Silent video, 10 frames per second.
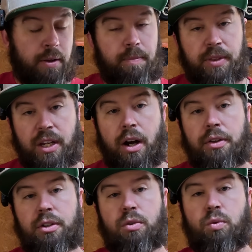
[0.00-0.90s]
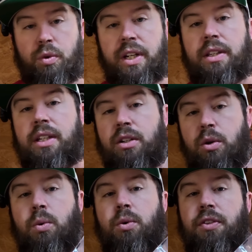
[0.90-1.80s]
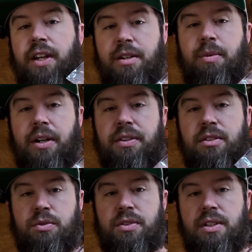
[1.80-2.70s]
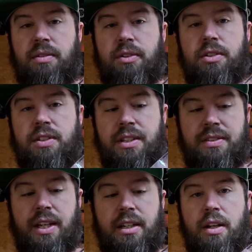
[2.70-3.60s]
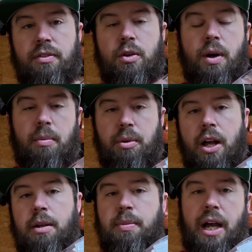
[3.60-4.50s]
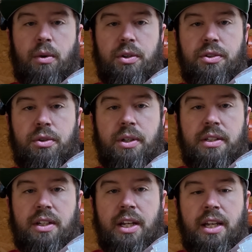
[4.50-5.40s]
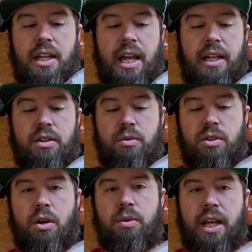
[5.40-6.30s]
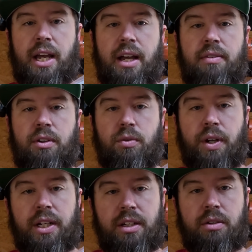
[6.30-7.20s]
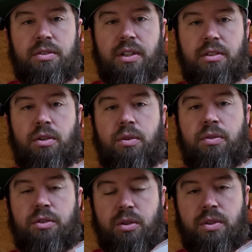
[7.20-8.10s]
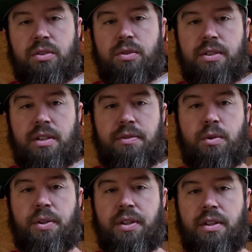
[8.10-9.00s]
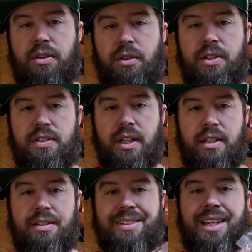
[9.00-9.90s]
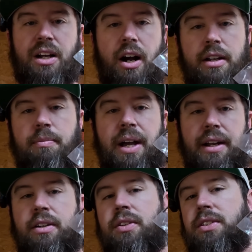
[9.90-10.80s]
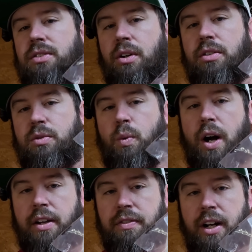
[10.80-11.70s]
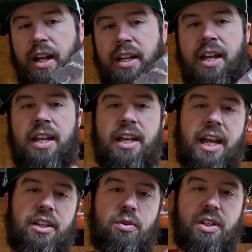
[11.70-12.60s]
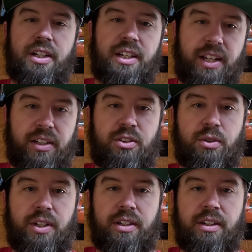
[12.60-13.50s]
The other really cool thing about these receivers is that if you apply power to it, and you don't have a radio signal to this receiver within 30 seconds, it automatically starts Wi-Fi, and you can connect to it.